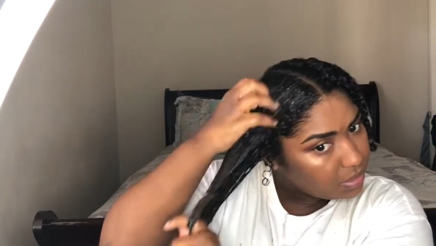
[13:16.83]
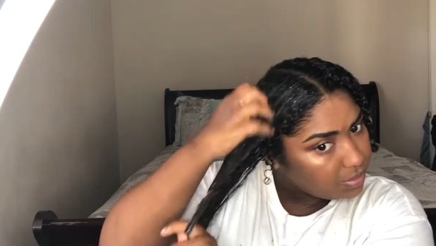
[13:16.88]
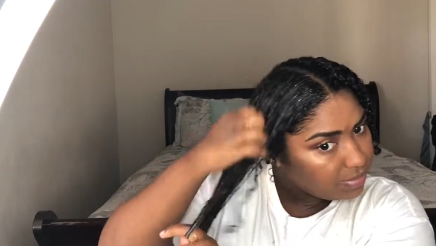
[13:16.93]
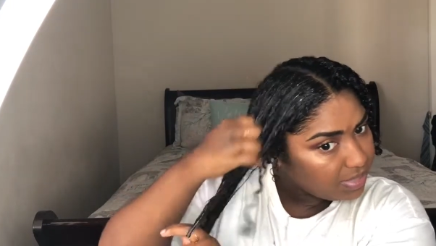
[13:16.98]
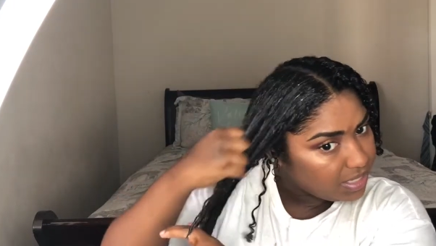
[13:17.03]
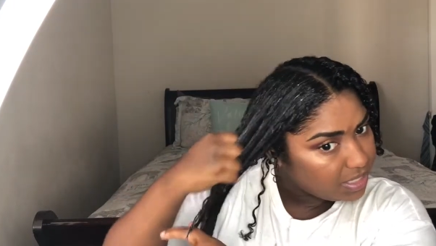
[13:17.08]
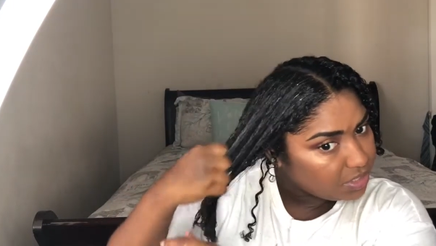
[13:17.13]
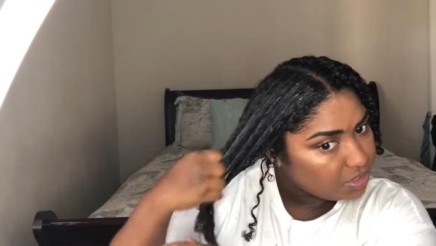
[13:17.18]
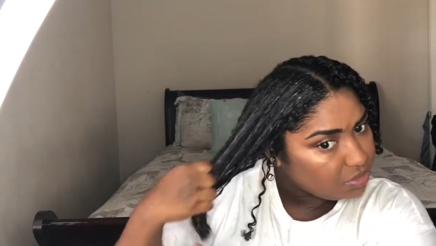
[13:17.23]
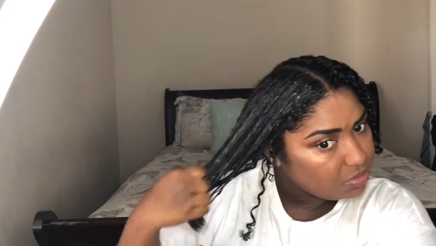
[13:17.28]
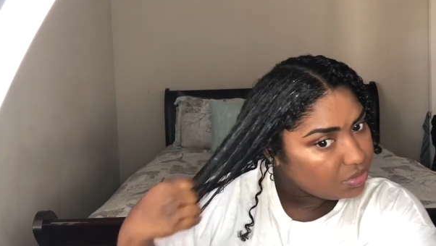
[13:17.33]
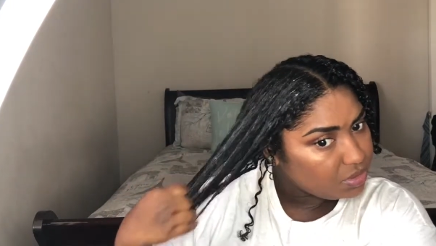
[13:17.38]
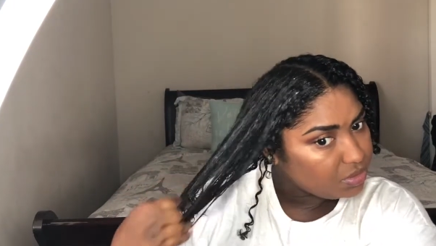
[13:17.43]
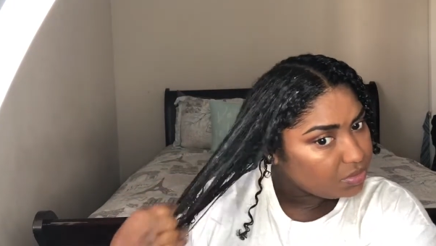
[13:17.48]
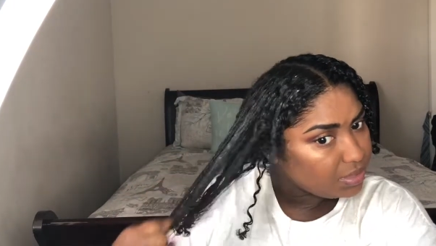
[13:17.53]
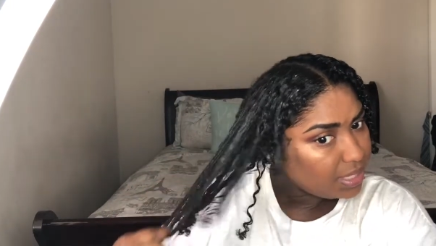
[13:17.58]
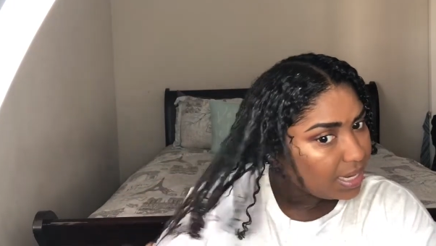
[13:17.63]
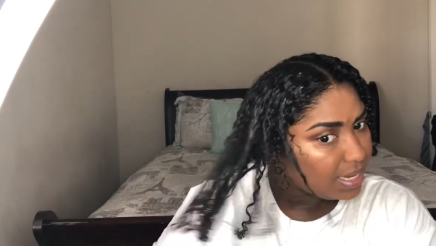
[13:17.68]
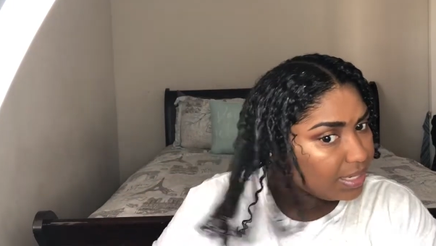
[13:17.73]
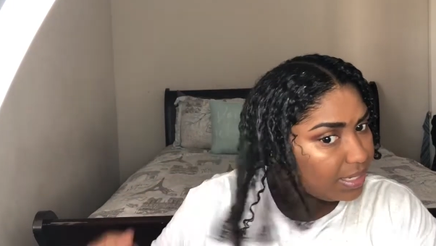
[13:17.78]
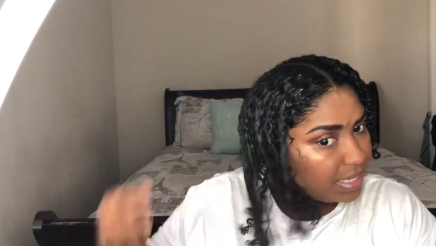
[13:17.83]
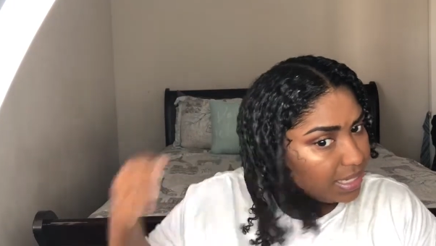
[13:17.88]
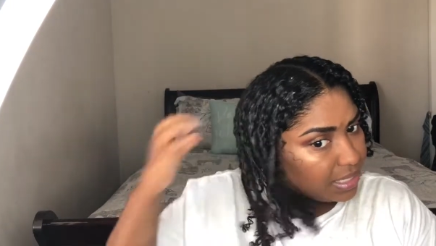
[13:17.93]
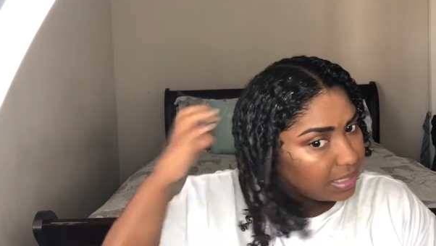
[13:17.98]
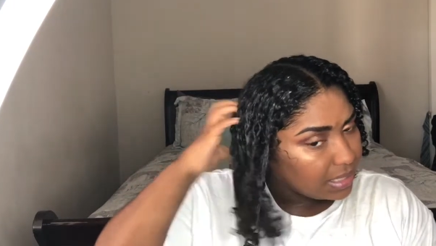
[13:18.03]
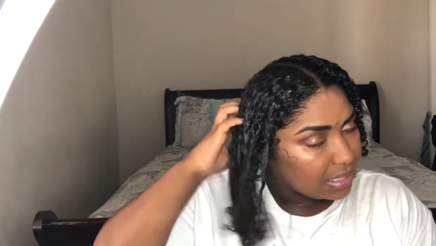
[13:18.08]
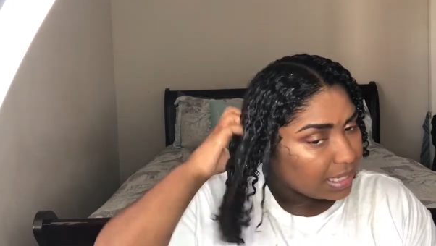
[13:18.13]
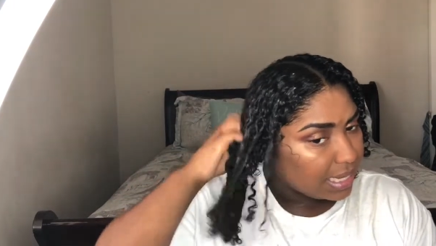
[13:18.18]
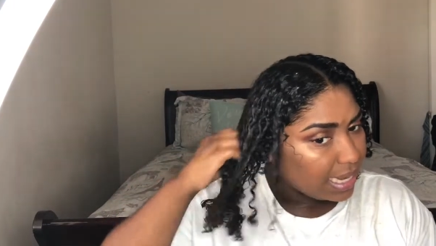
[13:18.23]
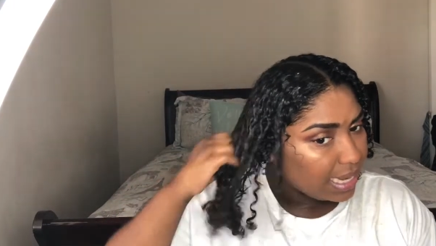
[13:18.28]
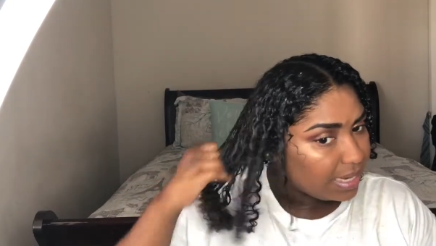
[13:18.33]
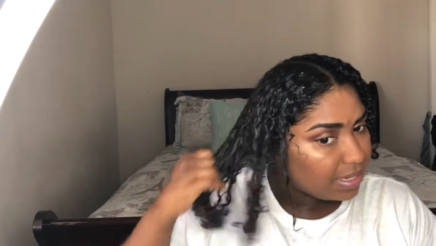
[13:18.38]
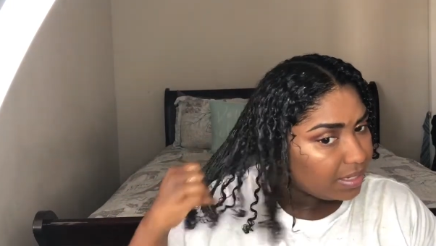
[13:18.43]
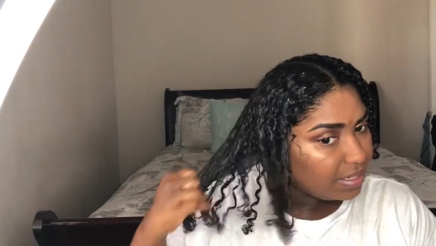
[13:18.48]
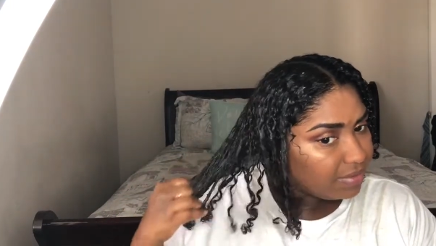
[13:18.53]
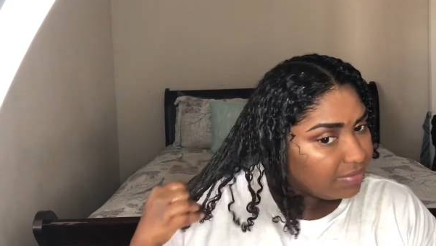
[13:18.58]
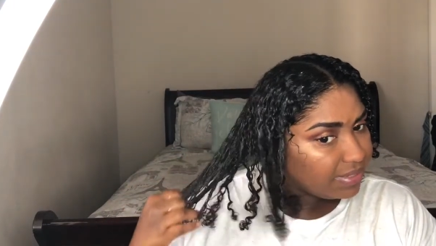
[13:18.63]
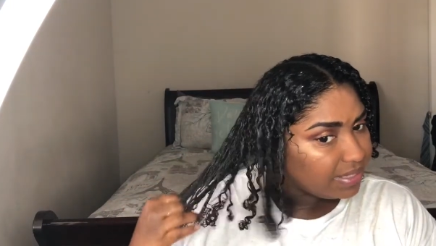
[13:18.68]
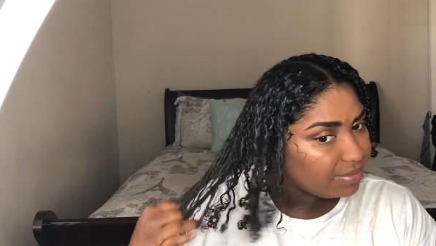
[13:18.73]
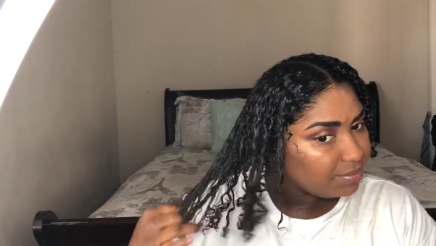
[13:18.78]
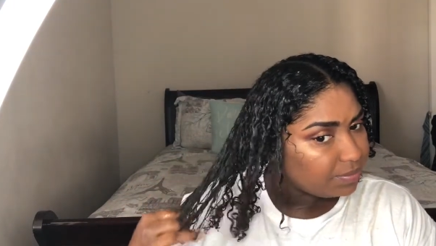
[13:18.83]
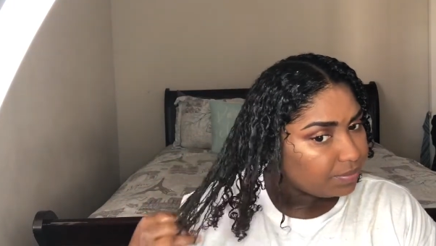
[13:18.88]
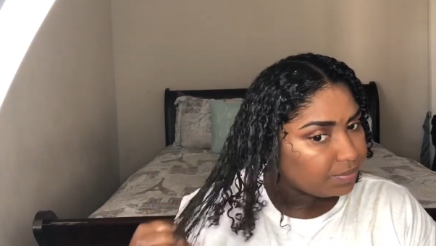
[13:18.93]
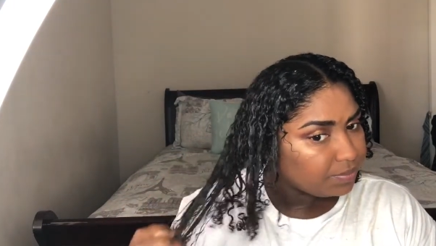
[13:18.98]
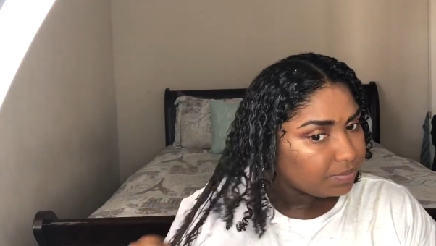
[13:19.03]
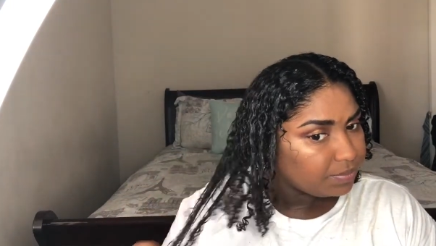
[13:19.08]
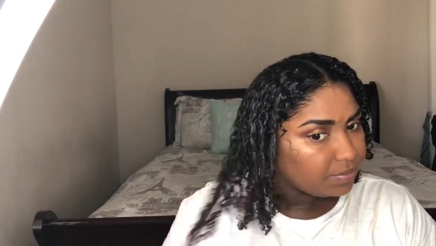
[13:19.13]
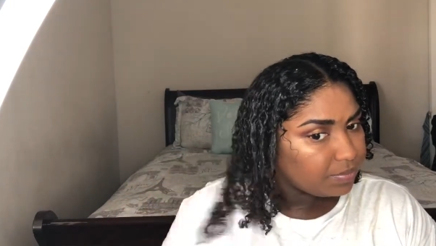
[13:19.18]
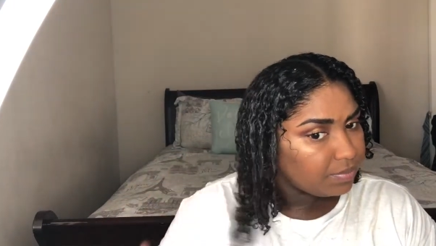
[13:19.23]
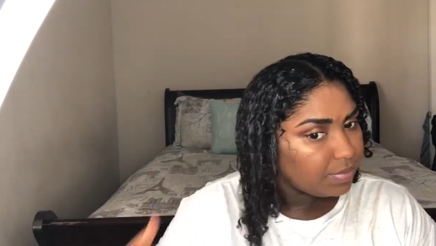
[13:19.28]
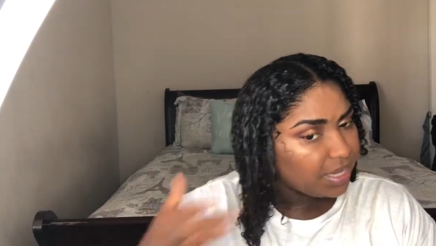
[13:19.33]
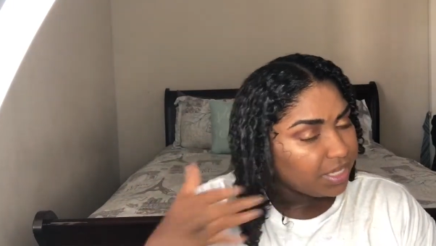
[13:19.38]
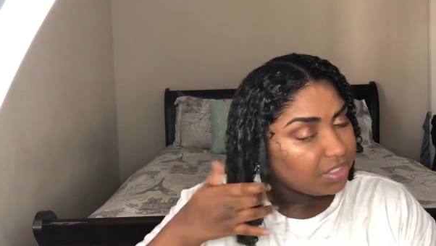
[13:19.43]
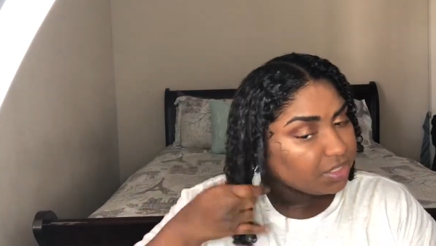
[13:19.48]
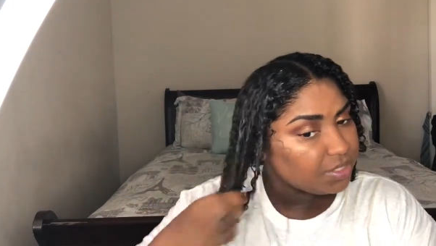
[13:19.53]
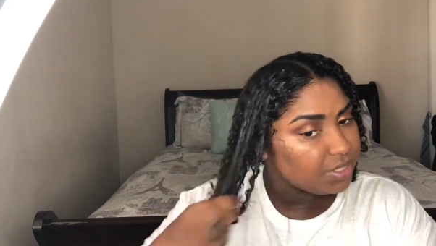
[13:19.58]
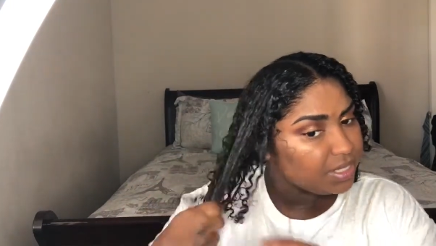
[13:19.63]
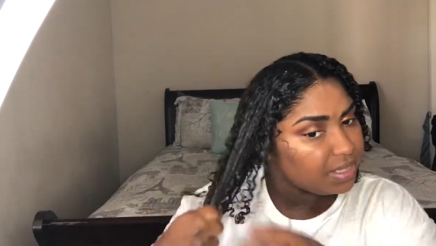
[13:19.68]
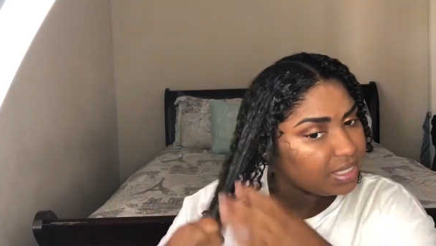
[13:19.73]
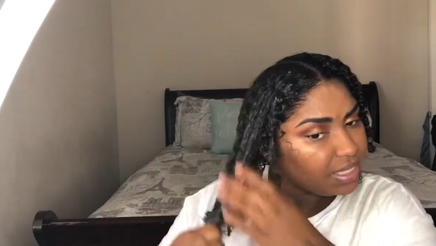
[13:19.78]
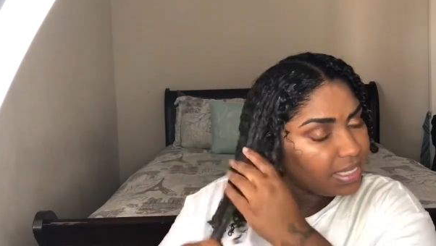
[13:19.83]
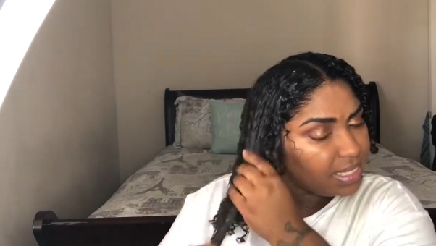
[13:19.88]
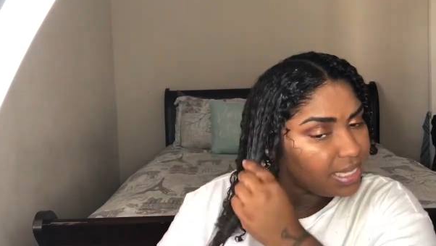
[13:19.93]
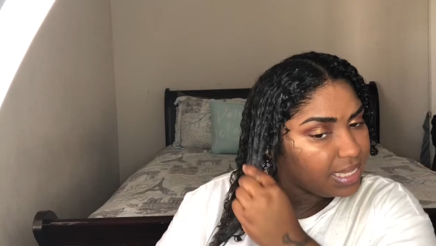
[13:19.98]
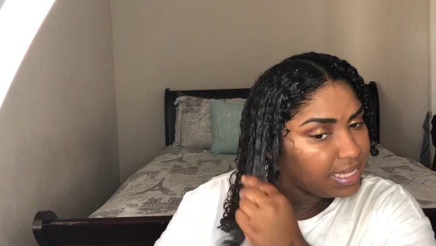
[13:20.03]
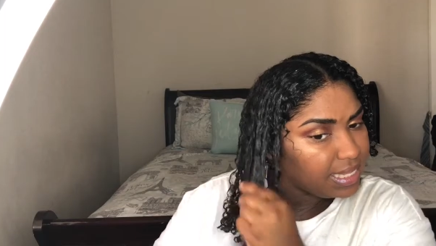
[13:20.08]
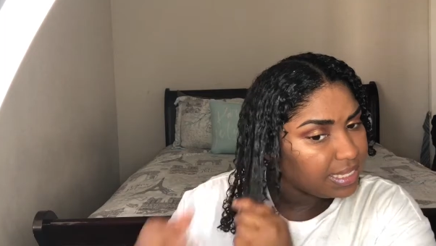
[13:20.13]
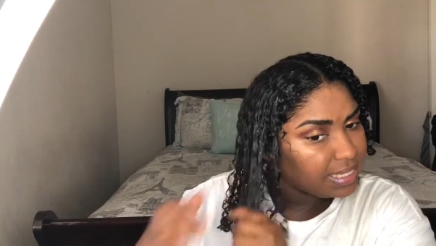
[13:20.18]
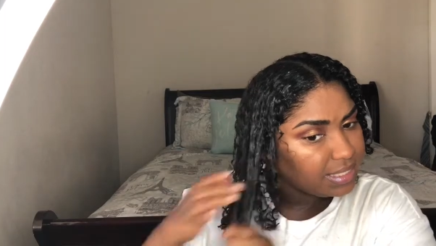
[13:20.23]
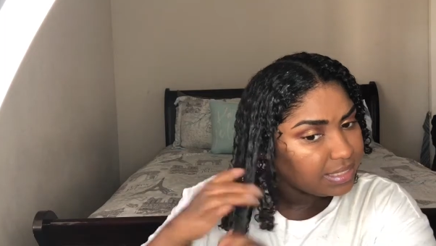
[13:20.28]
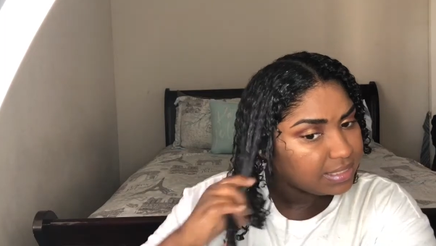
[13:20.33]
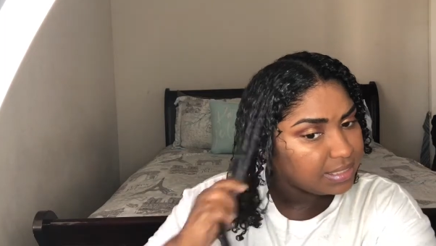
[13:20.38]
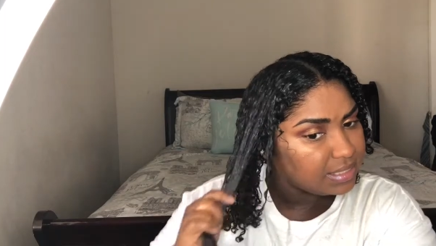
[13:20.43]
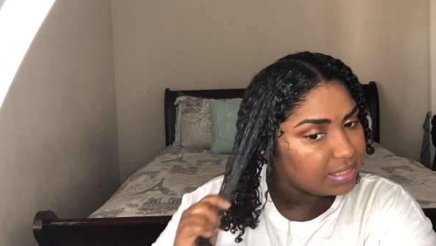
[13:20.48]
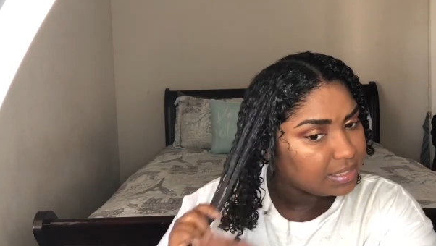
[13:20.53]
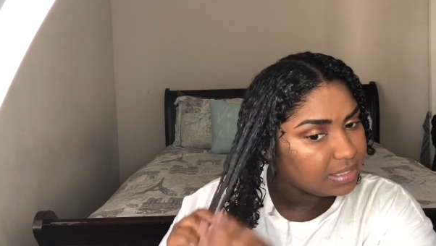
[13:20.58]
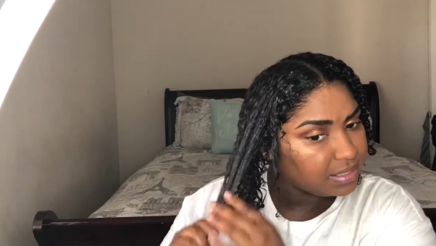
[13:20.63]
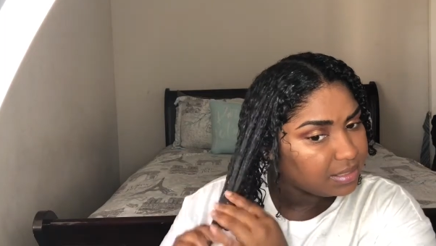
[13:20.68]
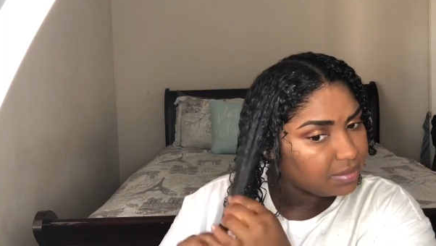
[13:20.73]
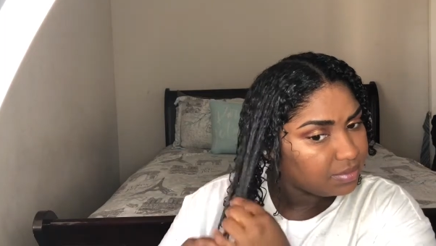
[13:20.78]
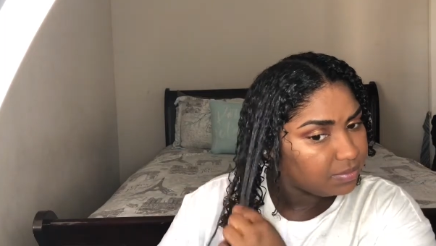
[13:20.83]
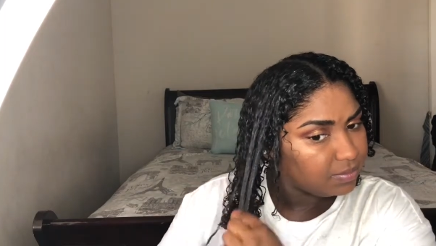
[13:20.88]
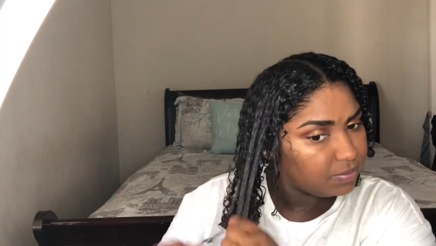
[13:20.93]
because you do not need a lot of it. Make sure you get the ends.